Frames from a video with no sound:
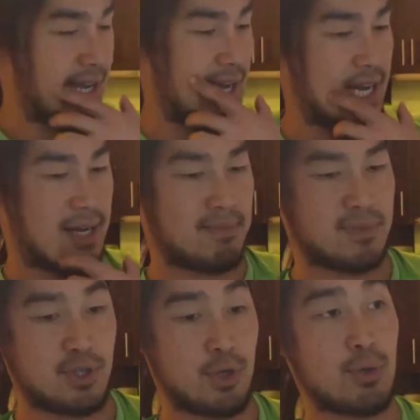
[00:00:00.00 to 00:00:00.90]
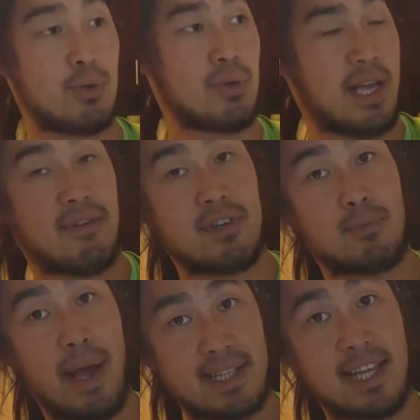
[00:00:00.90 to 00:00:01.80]
to
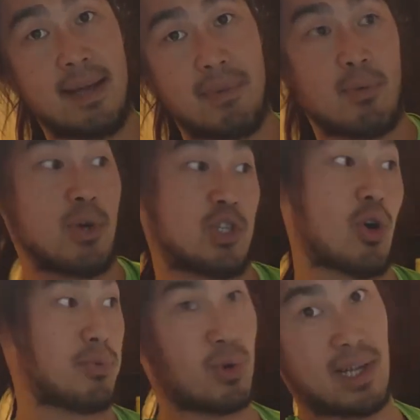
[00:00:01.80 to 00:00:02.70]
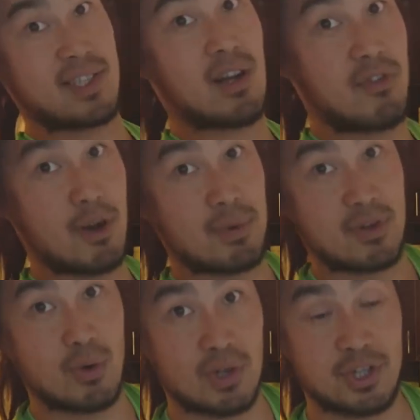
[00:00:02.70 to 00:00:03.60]
Everest Base Camp. And we dropped all our stuff up
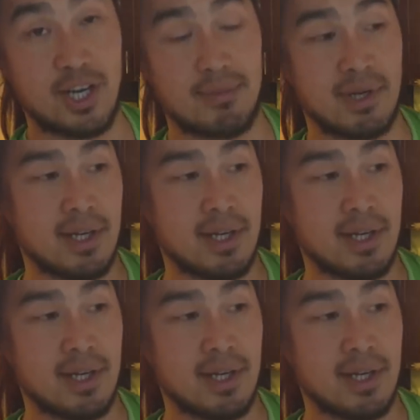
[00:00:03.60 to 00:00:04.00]
at Gore Shep,